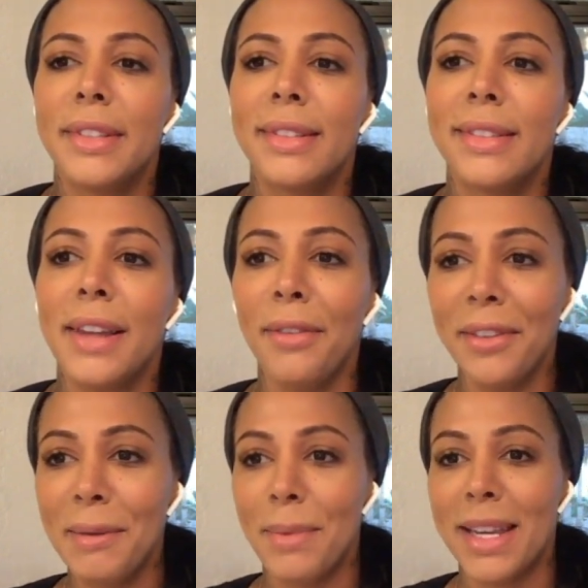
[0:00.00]

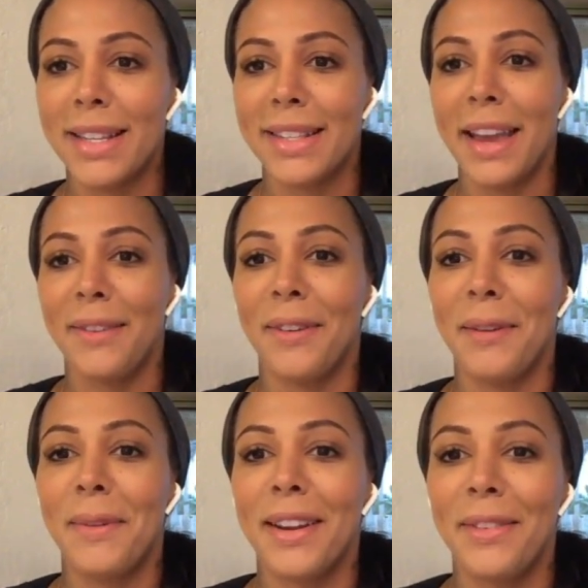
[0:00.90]
Definitely be safe. I
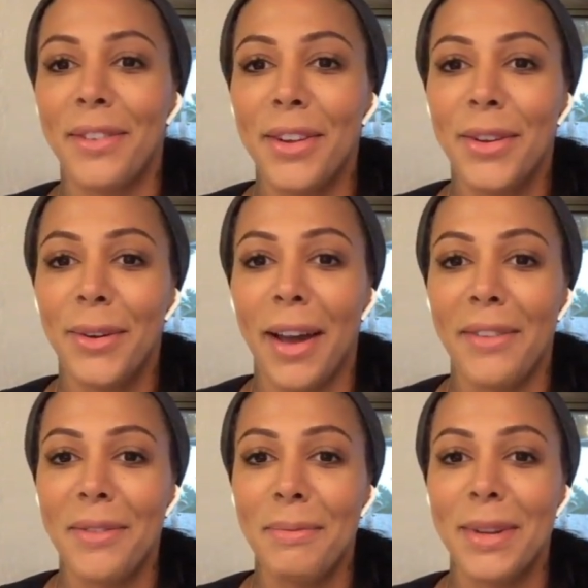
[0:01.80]
mean, if you
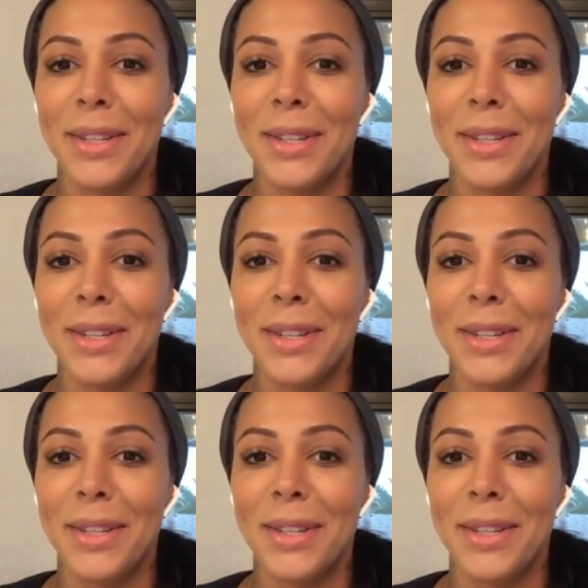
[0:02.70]
haven't been